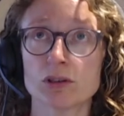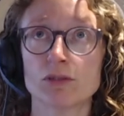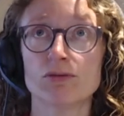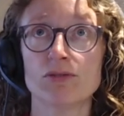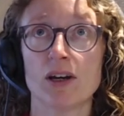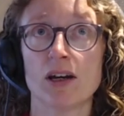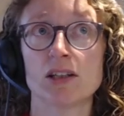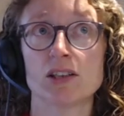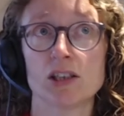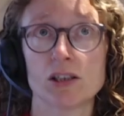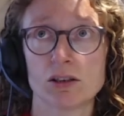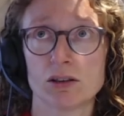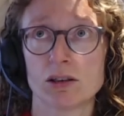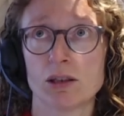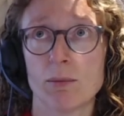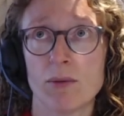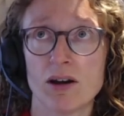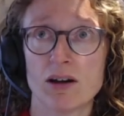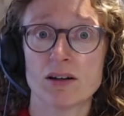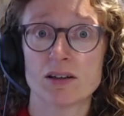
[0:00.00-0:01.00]
of verges on
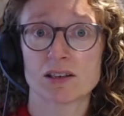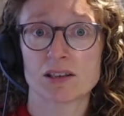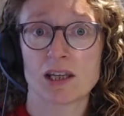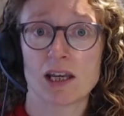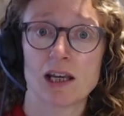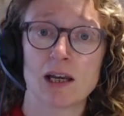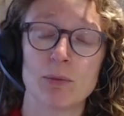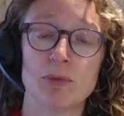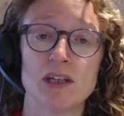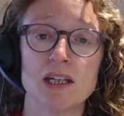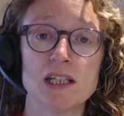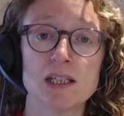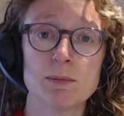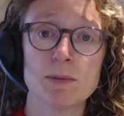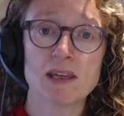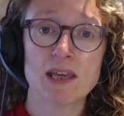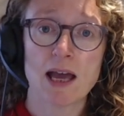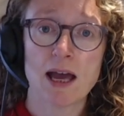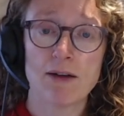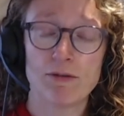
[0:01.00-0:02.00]
the masking and we need to
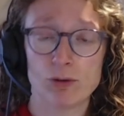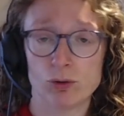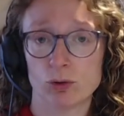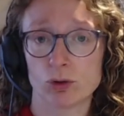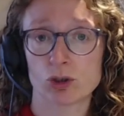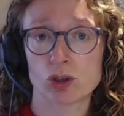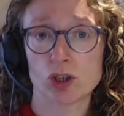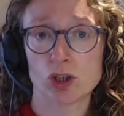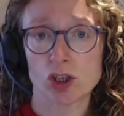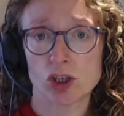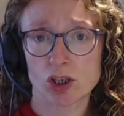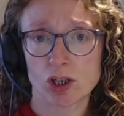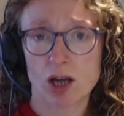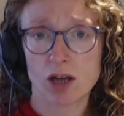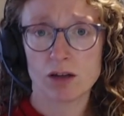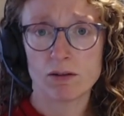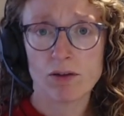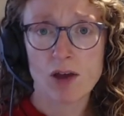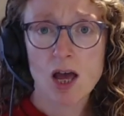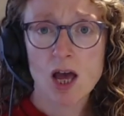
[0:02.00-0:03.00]
be careful not to just
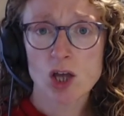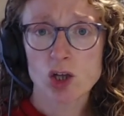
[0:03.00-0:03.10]
kind of